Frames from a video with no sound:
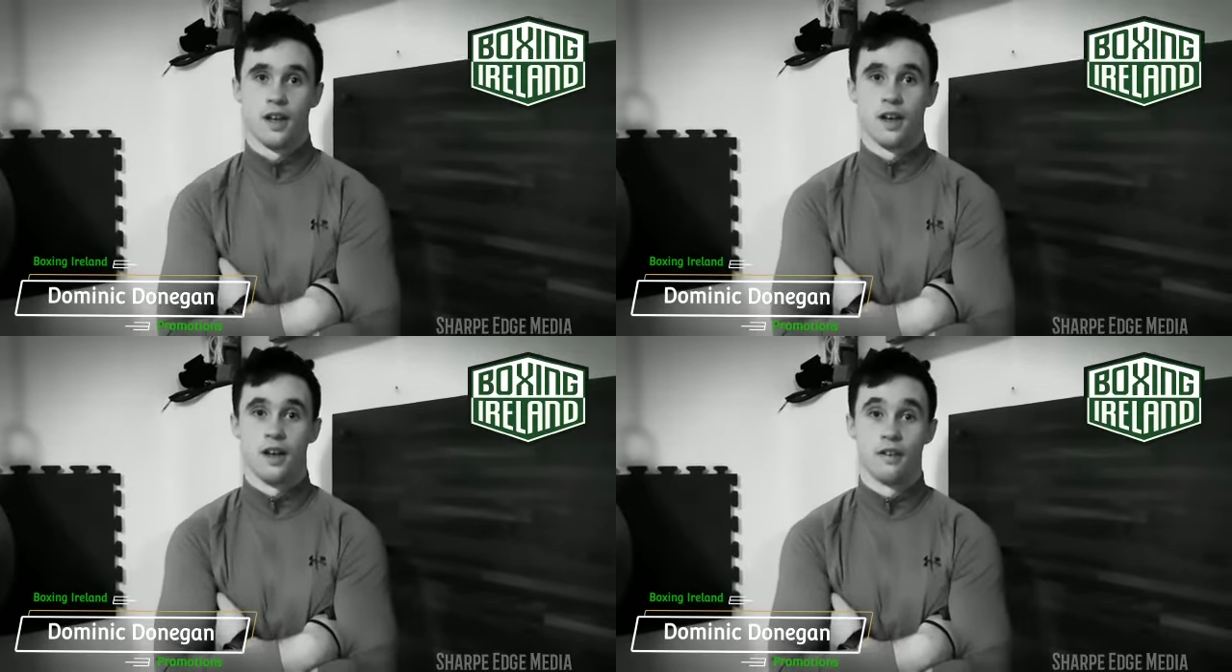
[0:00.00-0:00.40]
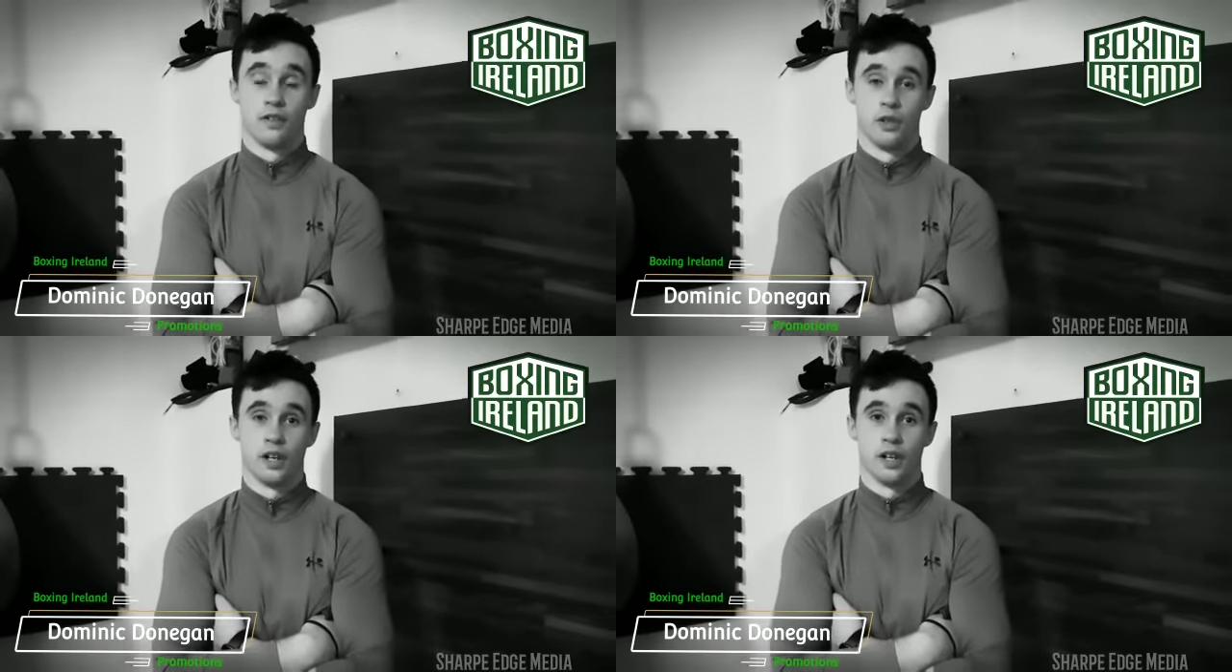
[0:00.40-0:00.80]
a
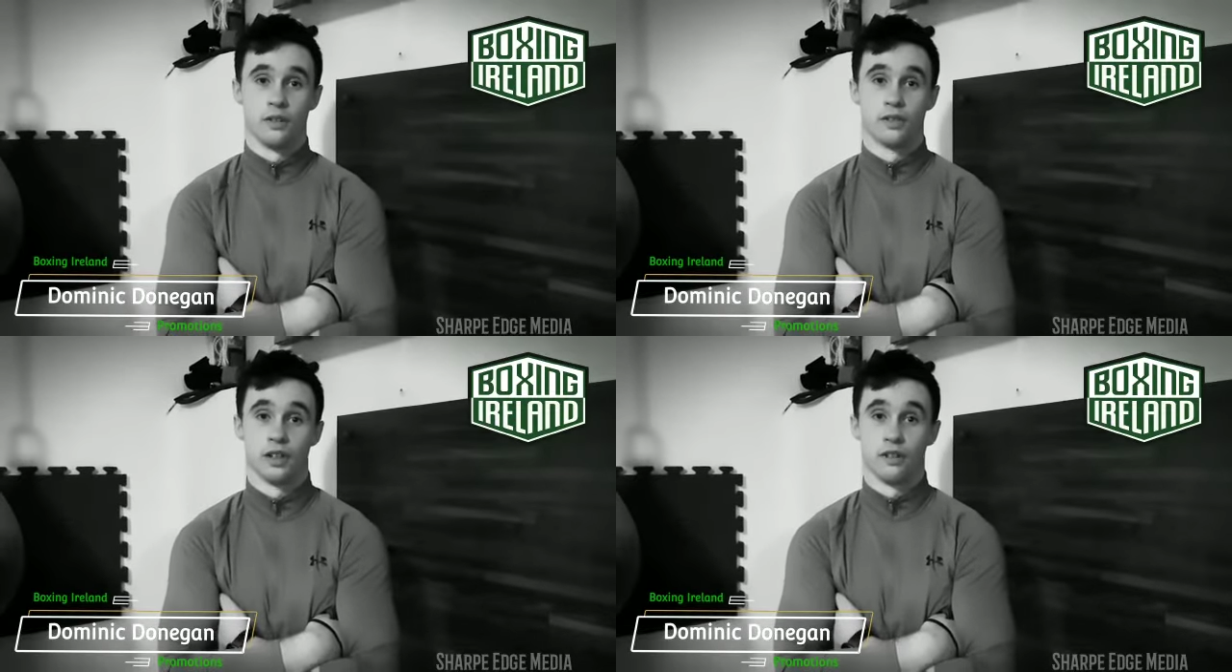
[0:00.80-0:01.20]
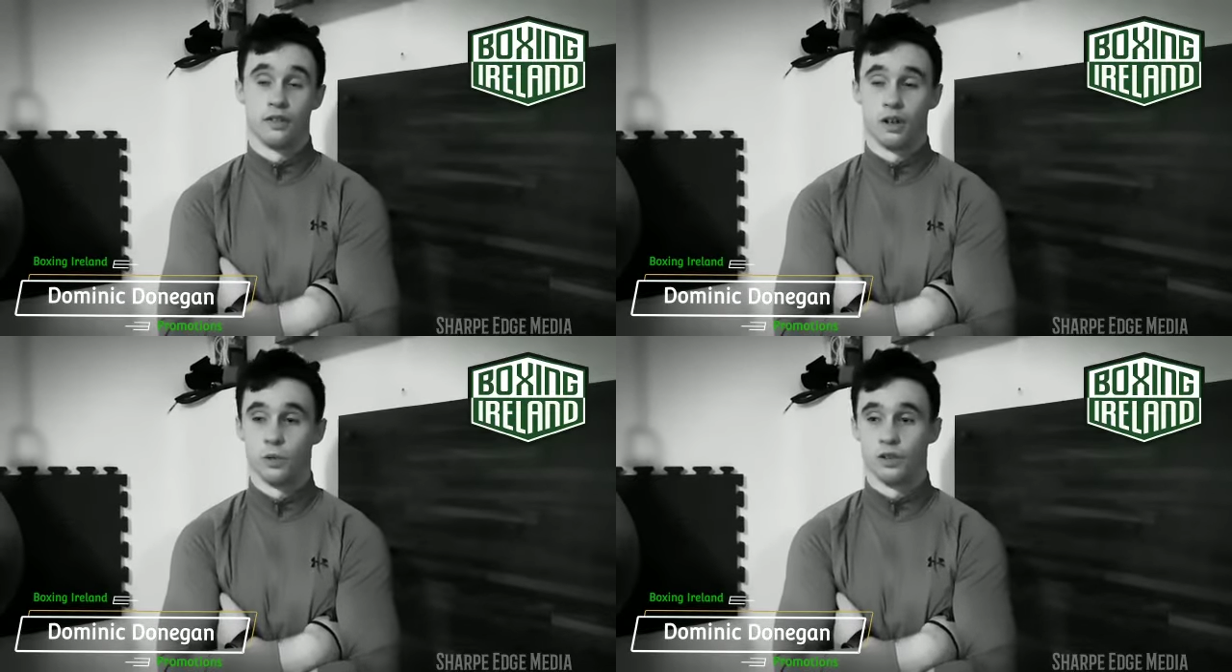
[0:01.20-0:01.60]
few times and I
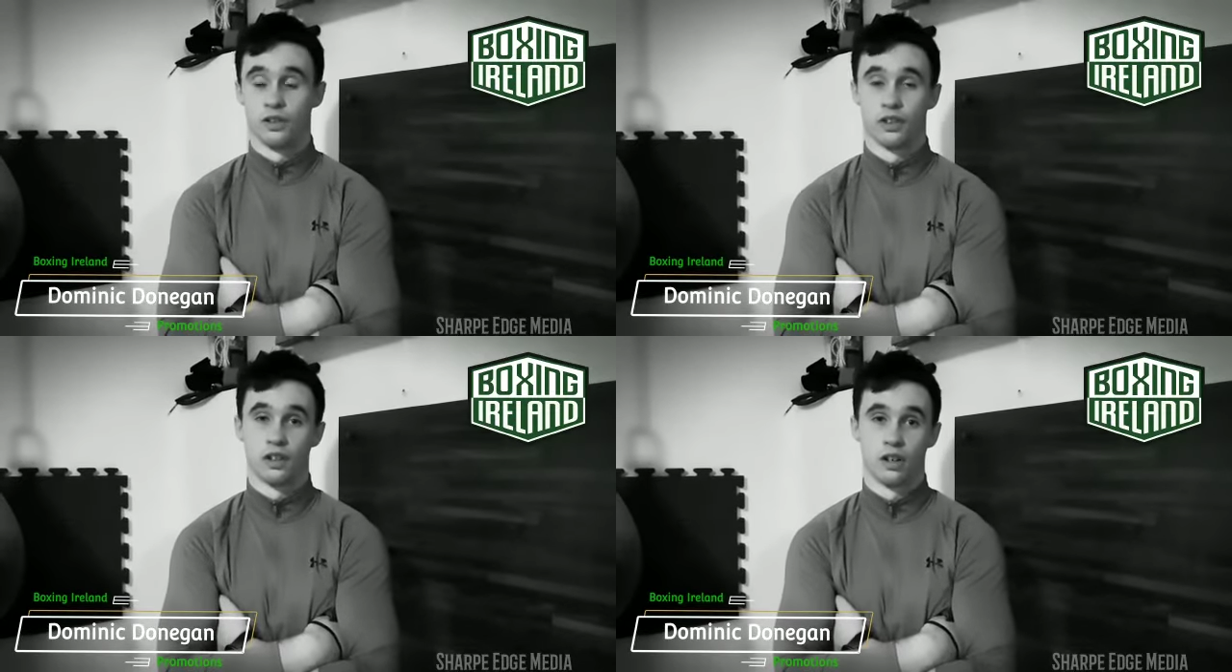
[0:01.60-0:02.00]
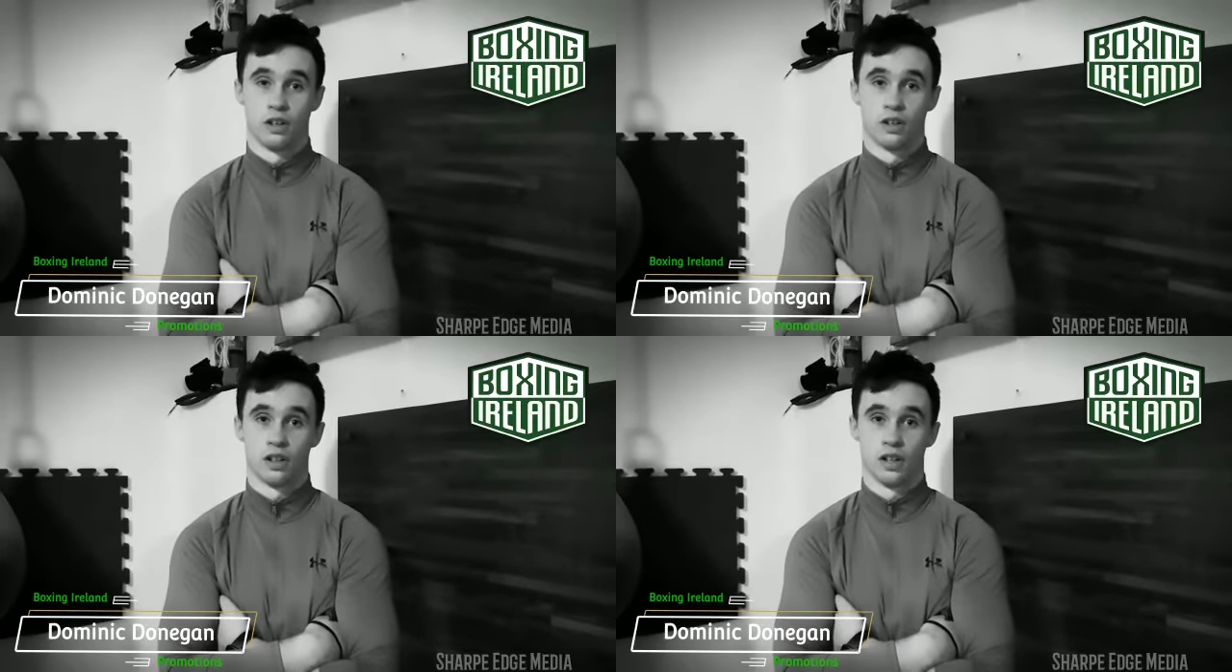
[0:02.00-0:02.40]
fought once in Cork.